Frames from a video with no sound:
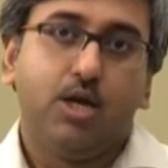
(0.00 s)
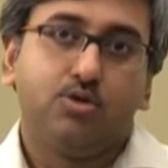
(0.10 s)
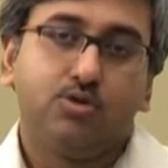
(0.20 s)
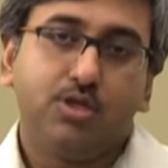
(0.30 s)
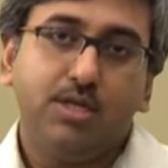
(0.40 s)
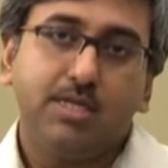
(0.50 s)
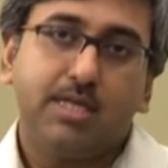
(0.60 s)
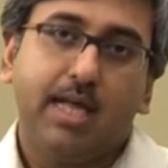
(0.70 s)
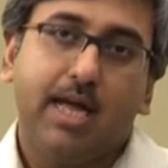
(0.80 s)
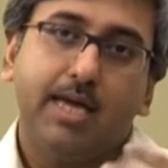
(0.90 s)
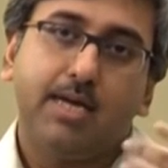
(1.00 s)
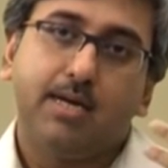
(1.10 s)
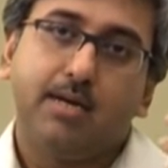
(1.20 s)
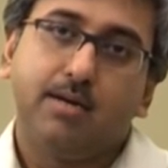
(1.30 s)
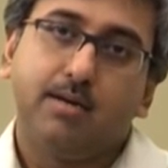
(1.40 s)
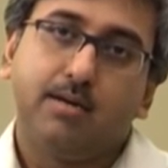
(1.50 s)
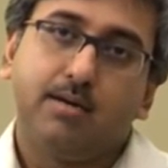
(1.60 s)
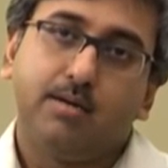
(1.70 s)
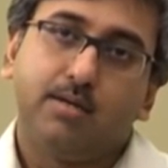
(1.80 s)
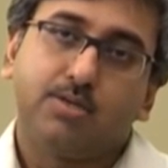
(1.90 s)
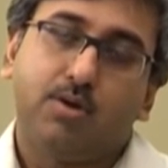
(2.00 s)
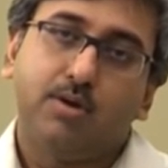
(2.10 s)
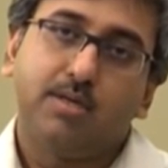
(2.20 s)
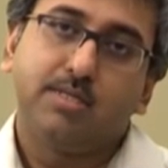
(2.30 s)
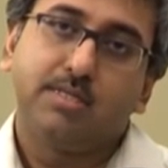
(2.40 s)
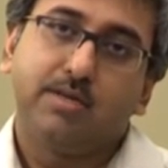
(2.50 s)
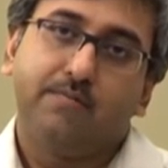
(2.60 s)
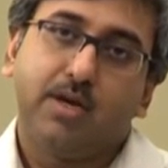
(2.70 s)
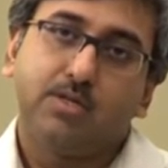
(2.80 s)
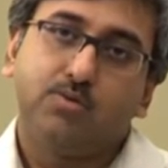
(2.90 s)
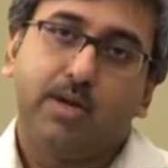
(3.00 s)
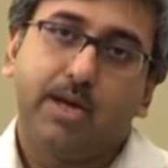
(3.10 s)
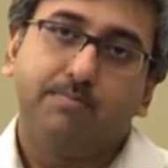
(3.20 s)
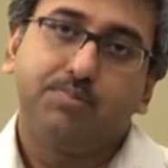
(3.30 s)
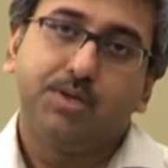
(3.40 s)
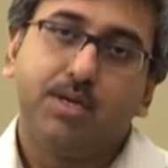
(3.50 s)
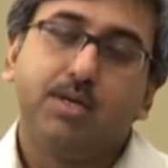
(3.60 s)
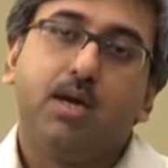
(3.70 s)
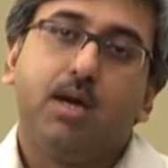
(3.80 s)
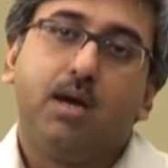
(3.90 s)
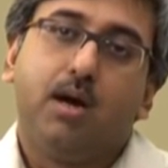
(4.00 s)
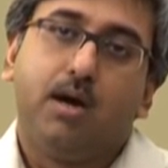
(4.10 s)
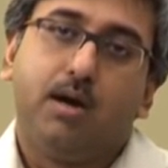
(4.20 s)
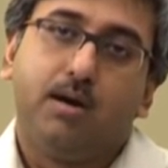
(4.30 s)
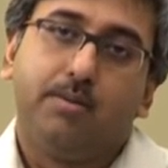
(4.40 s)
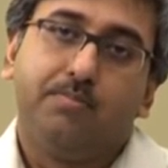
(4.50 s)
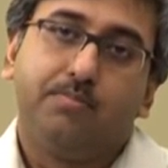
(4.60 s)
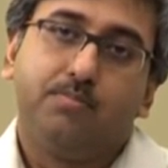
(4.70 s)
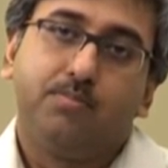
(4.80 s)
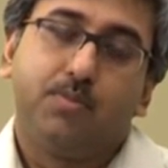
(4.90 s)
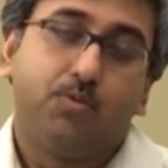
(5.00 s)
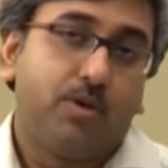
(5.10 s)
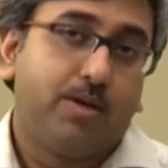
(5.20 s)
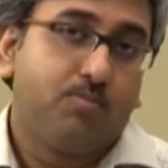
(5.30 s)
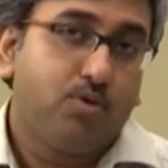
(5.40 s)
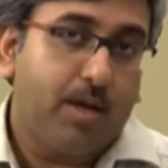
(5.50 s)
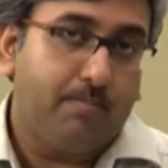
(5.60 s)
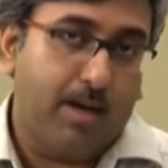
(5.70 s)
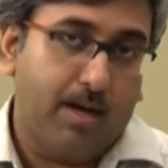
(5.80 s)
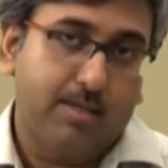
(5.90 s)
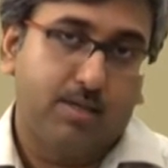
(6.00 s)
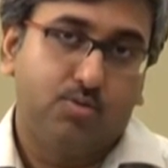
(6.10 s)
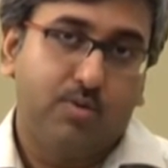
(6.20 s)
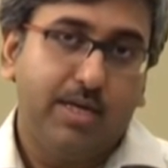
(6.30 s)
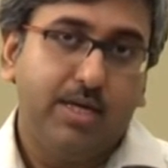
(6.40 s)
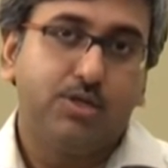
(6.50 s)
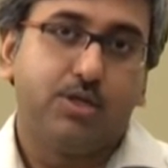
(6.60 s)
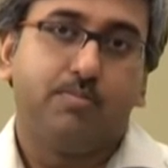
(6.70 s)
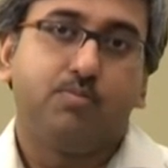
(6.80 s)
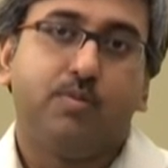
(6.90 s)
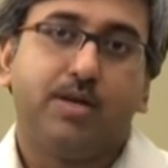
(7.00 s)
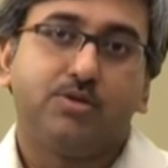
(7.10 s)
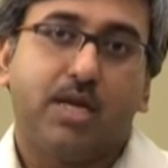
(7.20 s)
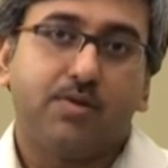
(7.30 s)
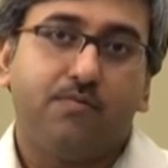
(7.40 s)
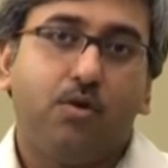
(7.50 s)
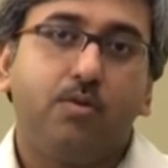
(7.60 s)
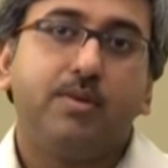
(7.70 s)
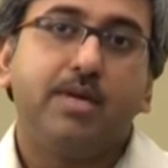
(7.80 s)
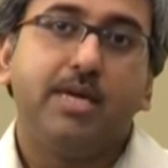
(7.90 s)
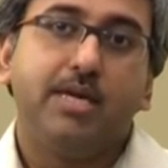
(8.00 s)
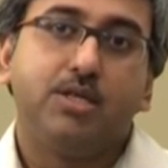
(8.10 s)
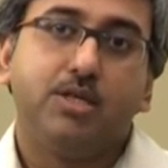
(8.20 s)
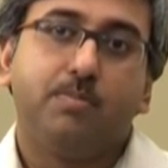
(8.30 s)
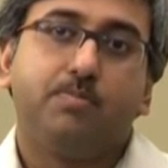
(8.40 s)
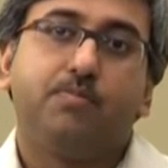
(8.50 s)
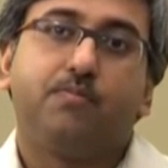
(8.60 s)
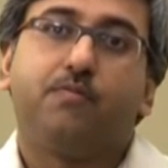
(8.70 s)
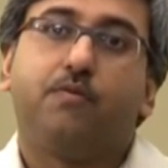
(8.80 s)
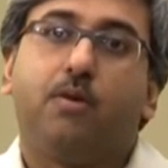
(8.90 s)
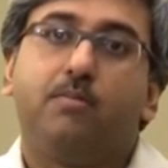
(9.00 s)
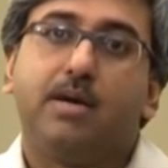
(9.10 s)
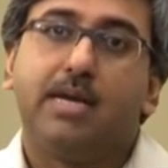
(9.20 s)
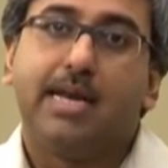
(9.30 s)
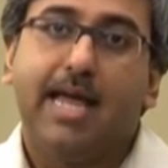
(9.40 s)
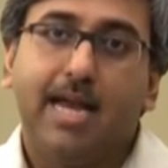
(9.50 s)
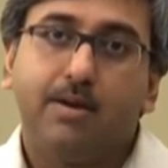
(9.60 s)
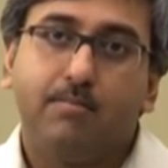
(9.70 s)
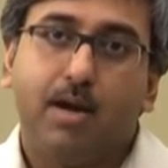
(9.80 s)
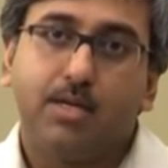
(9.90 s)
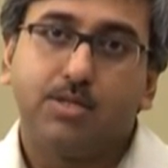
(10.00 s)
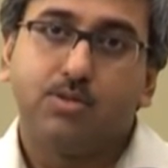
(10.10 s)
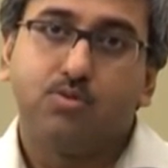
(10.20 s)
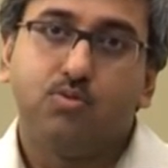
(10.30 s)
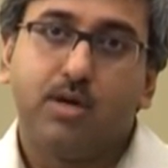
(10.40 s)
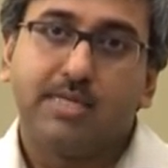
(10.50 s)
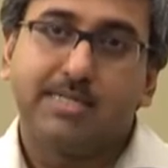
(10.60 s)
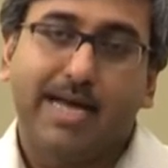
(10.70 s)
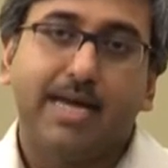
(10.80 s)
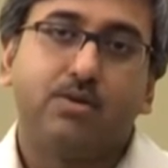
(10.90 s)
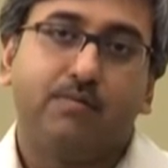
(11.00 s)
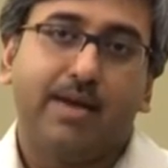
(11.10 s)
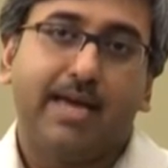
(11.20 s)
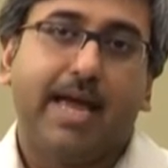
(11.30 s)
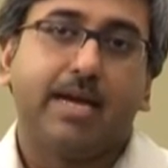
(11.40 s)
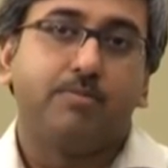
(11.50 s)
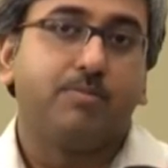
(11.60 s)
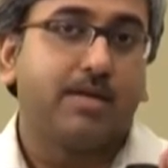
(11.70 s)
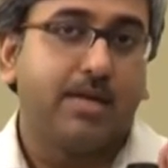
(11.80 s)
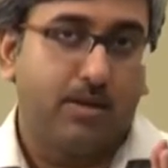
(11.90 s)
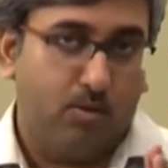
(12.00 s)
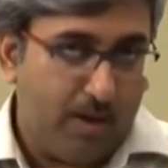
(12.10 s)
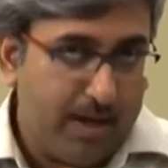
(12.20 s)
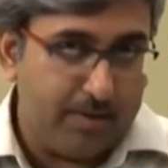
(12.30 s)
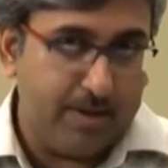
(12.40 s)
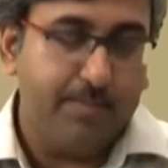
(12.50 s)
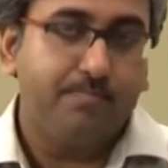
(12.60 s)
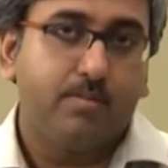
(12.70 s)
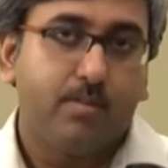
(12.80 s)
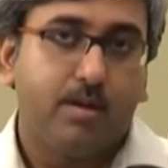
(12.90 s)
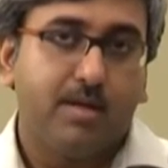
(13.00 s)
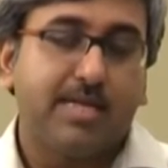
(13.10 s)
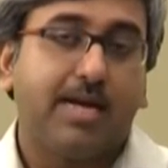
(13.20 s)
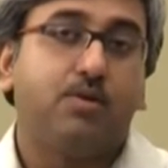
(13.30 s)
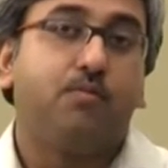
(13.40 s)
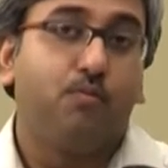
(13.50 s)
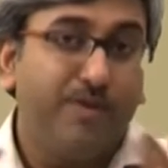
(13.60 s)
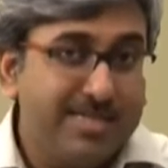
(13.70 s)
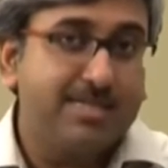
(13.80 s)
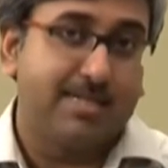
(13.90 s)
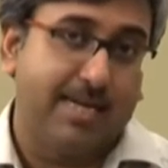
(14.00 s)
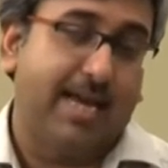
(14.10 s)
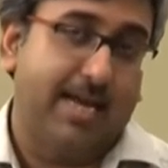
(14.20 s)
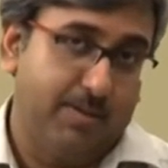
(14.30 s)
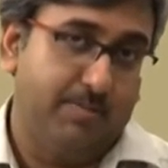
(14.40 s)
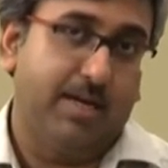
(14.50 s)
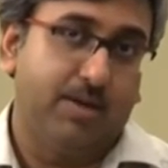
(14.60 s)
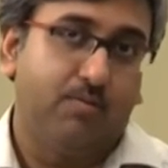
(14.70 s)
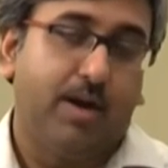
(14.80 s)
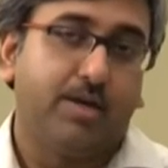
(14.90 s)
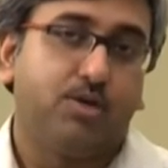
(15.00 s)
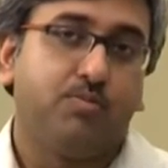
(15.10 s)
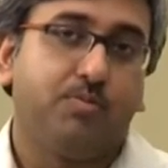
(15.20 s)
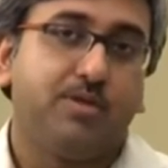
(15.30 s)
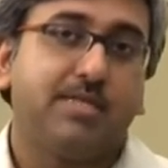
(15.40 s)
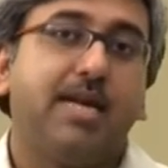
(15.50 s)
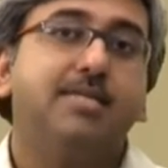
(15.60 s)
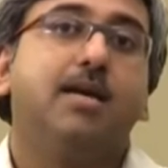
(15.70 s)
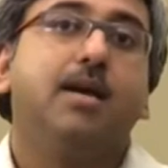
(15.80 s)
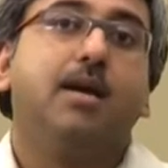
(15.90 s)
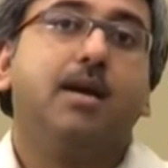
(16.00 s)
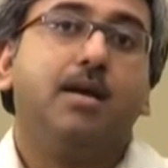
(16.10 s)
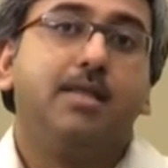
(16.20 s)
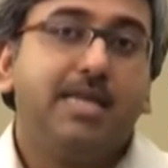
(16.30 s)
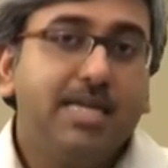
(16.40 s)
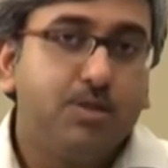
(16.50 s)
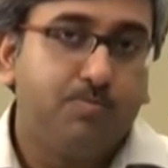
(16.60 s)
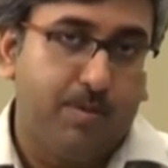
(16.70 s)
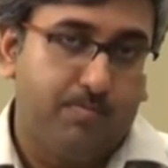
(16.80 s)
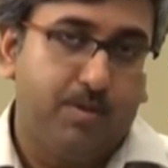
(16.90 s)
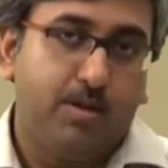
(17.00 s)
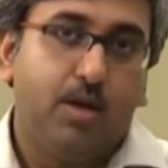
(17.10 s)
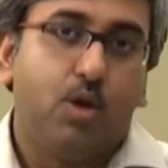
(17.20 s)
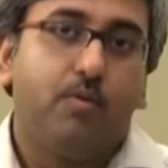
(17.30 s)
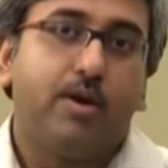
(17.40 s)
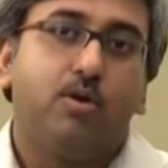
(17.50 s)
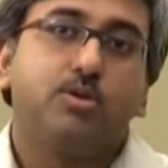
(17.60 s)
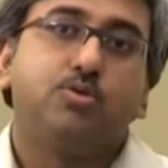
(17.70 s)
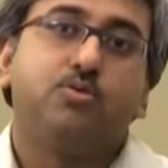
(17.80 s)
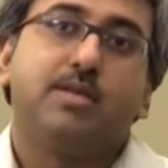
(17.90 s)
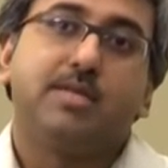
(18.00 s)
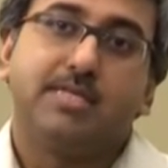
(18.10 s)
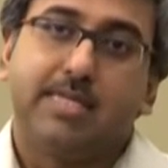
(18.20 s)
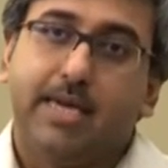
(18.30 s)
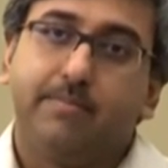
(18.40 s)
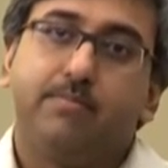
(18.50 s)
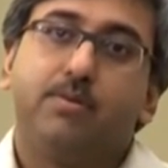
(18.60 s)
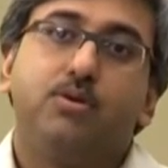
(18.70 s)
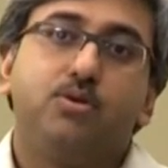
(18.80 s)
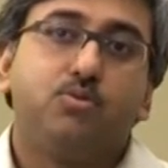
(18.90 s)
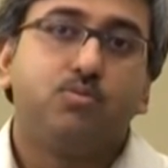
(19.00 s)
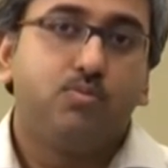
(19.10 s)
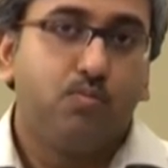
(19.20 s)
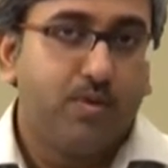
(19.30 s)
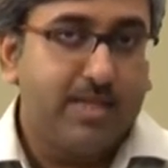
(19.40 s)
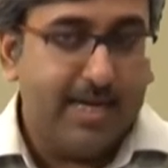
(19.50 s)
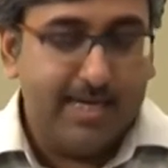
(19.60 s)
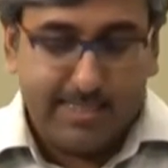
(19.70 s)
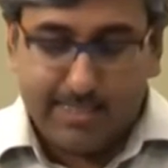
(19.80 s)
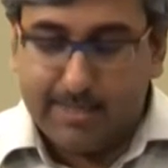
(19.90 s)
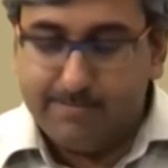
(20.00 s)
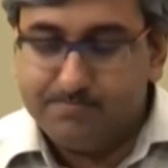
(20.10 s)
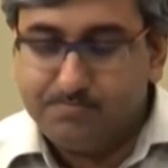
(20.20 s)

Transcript: So just like the scholars and savants who accompanied Napoleon Bonaparte to Egypt were transforming Egypt from a landmass to a site of academic inquiry, a site of Western academic inquiry to be precise, these people were also doing the same with India.